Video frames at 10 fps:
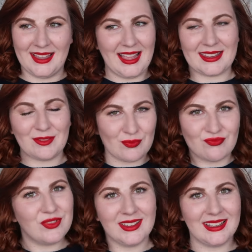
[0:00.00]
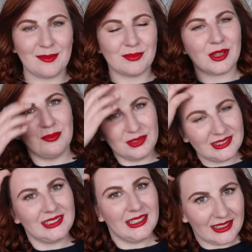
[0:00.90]
I really am
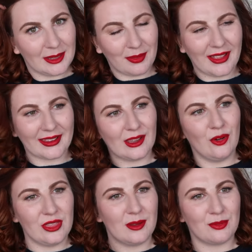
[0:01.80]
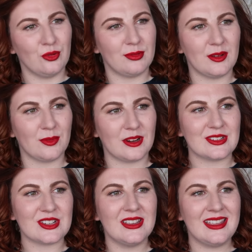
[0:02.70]
completely blanking on the appropriate
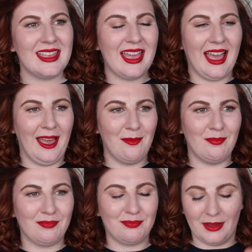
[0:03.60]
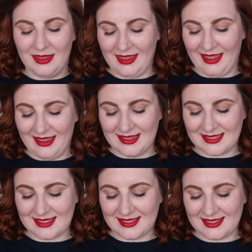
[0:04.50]
word um but yeah
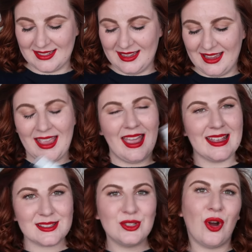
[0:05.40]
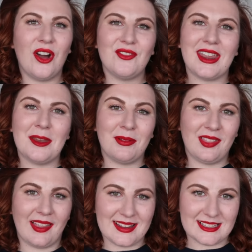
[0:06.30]
it's it's not a very
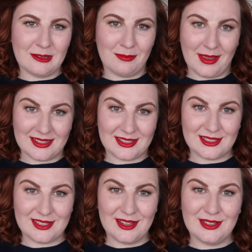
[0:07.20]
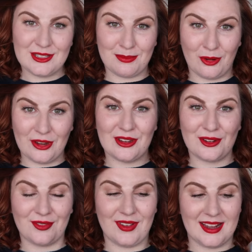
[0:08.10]
pleasant mist to point at
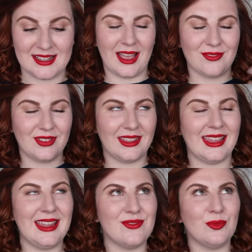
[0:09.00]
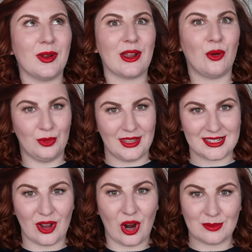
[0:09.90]
your face I feel like even when I hold
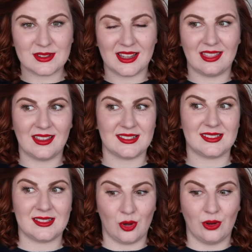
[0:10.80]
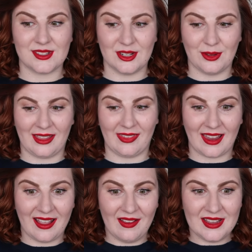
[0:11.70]
this at arm's length I sort of still get like